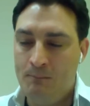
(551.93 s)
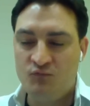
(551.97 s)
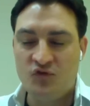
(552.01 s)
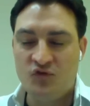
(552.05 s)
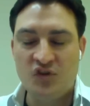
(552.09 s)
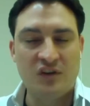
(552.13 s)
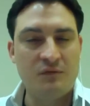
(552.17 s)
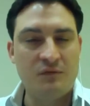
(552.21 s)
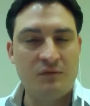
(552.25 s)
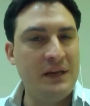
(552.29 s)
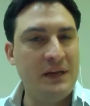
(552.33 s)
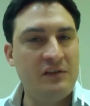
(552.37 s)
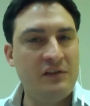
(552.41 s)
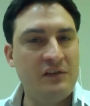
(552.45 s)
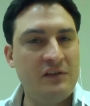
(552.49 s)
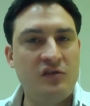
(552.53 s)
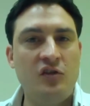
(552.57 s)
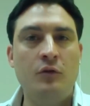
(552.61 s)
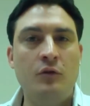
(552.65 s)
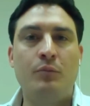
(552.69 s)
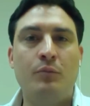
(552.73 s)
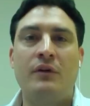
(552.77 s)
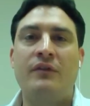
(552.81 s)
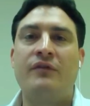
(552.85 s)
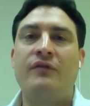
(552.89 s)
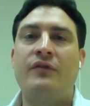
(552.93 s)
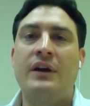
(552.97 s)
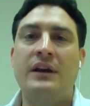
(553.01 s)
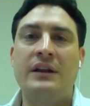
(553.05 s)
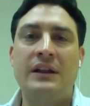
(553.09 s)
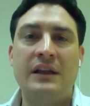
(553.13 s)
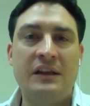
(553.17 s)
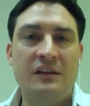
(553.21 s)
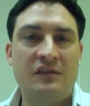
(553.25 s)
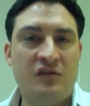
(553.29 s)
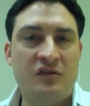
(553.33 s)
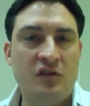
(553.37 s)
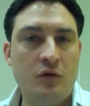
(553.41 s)
Just being super
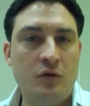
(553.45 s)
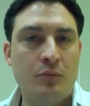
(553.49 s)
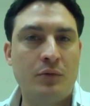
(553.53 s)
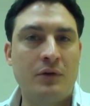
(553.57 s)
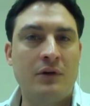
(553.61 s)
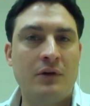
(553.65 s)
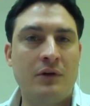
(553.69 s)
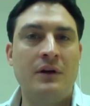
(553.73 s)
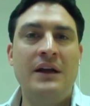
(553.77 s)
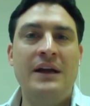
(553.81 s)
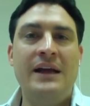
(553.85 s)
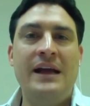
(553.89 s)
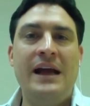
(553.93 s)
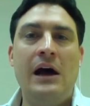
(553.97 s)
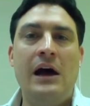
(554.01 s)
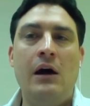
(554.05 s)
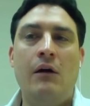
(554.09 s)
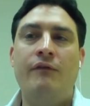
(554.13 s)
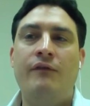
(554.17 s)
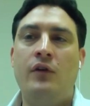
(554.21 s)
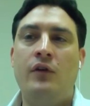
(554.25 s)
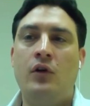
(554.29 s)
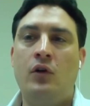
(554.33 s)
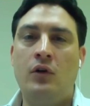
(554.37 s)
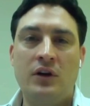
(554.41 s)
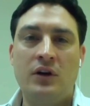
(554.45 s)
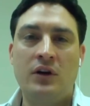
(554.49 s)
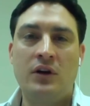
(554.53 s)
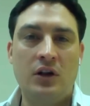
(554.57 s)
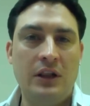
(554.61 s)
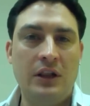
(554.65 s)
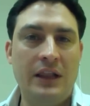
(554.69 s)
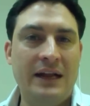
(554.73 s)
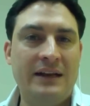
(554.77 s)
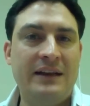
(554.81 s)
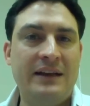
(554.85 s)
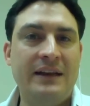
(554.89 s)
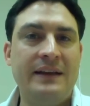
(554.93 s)
friendly, super helpful,
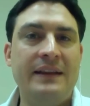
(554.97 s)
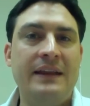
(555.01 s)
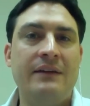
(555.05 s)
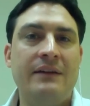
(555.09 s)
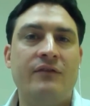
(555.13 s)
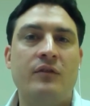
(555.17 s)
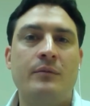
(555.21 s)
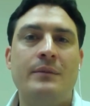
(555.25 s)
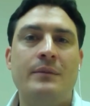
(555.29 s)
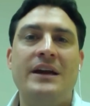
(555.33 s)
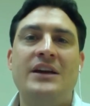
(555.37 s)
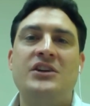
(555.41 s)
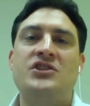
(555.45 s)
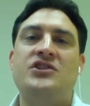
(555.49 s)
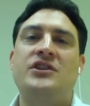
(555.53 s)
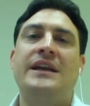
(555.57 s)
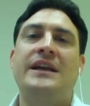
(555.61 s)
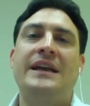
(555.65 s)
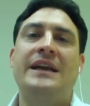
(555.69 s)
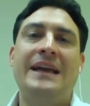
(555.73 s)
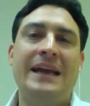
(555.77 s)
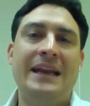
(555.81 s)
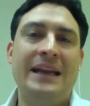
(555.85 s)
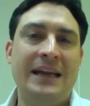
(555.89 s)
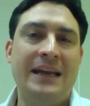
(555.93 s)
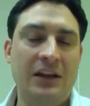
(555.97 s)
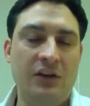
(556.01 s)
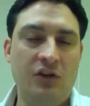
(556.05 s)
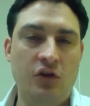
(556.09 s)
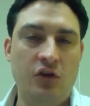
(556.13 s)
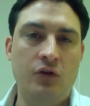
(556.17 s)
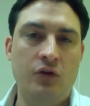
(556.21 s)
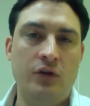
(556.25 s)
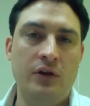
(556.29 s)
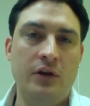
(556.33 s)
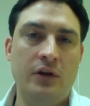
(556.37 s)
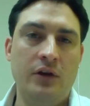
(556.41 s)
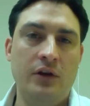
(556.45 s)
collecting the information and getting it
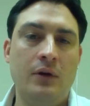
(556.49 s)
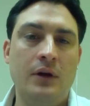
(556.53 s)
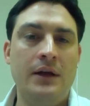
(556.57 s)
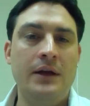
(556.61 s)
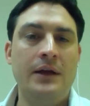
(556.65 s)
to you.